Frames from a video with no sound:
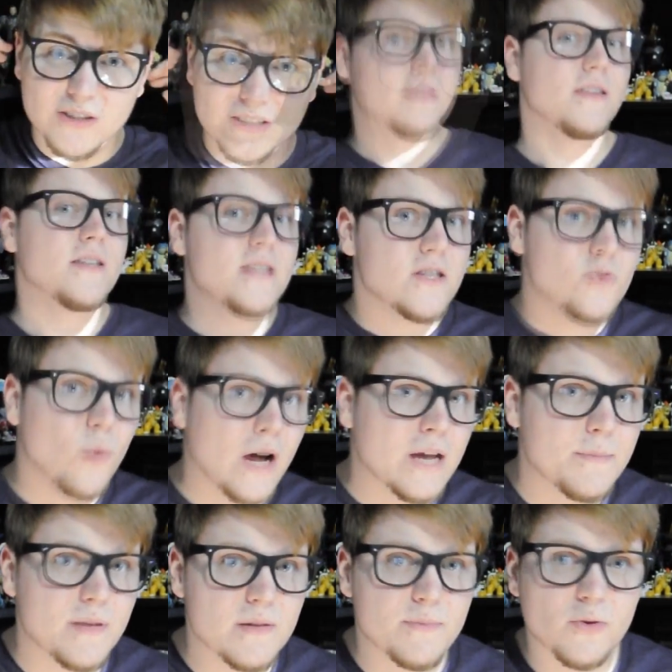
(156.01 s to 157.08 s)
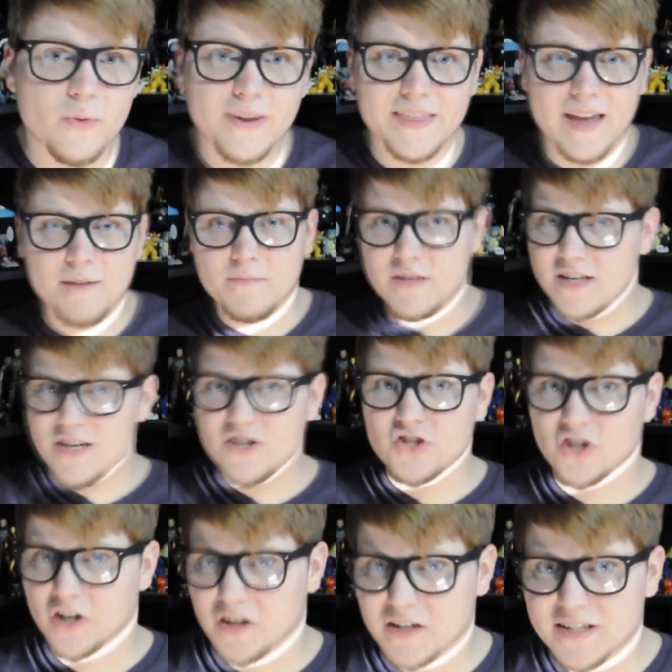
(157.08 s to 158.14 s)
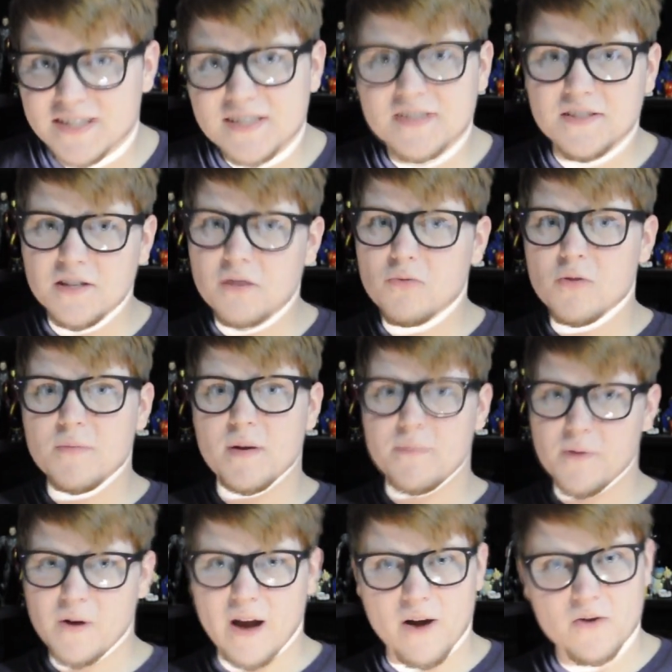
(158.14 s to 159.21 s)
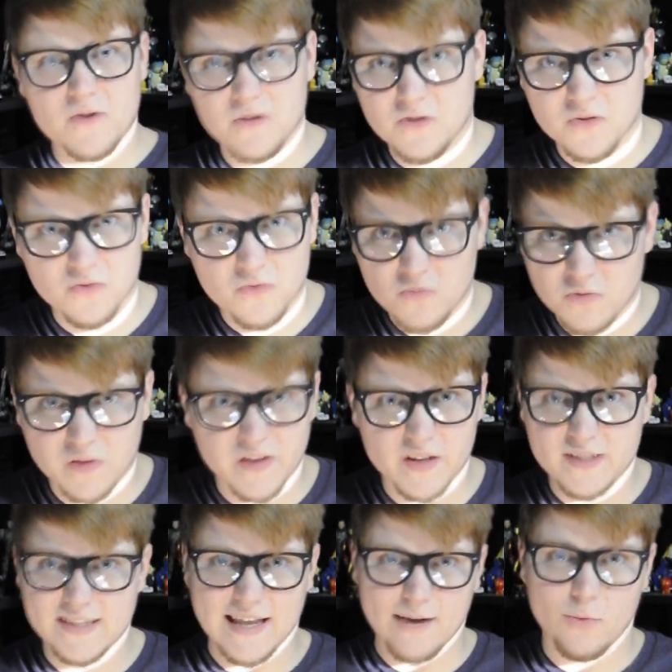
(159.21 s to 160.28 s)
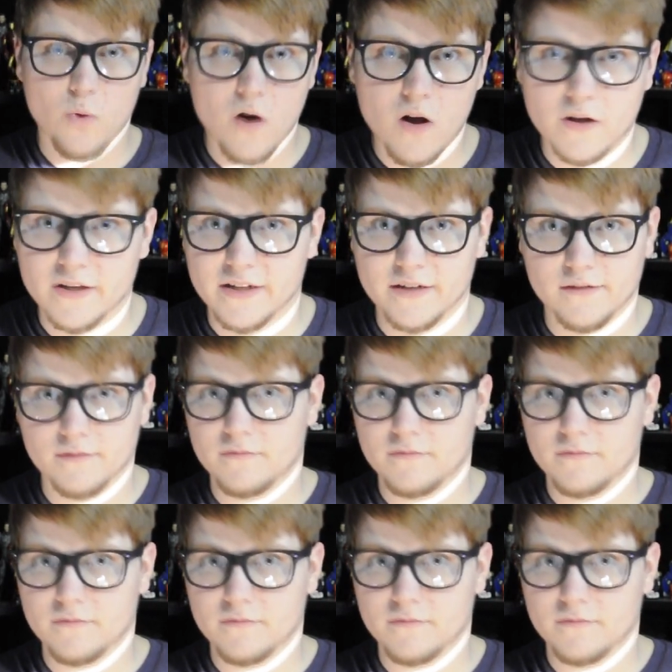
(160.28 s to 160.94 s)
This is why people with amnesia can still remember how to do things like walking,